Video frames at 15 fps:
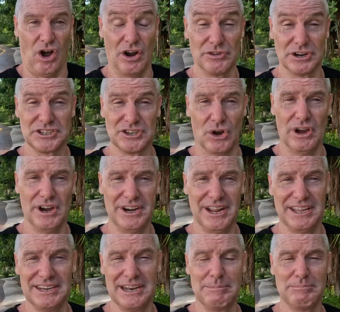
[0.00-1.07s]
I retired
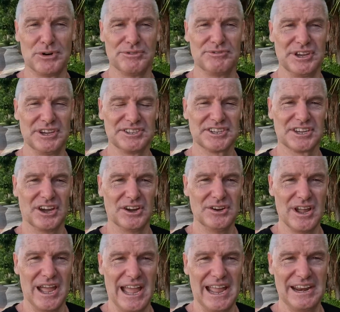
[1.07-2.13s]
a number of years ago,
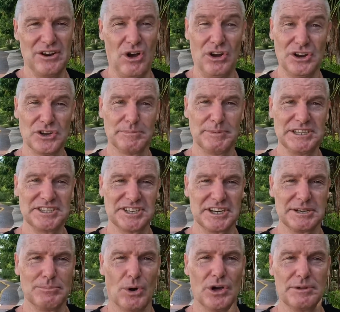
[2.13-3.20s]
and I could be
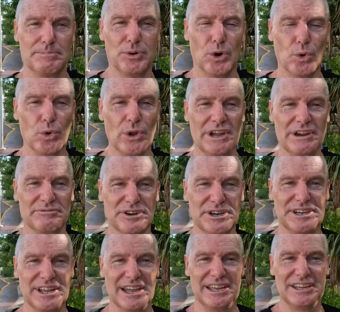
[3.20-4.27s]
sitting by the pool
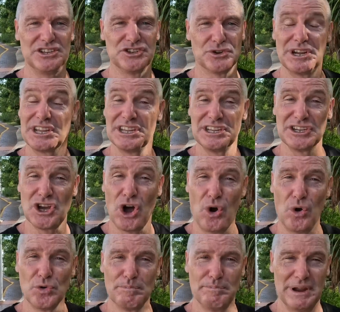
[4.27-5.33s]
every day drinking
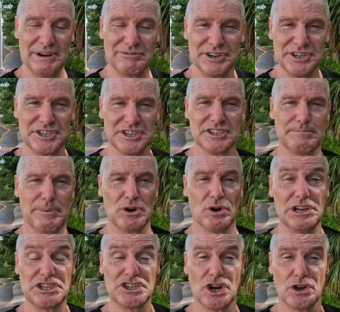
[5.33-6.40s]
cold beverages, but
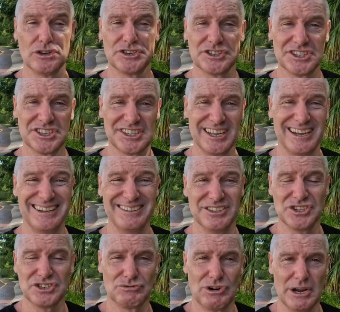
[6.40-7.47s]
I chose to start
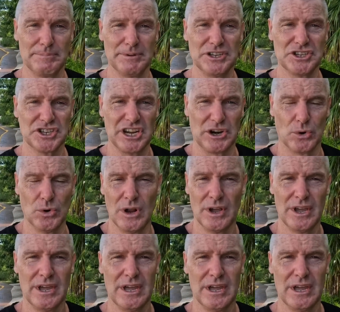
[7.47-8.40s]
this rugby channel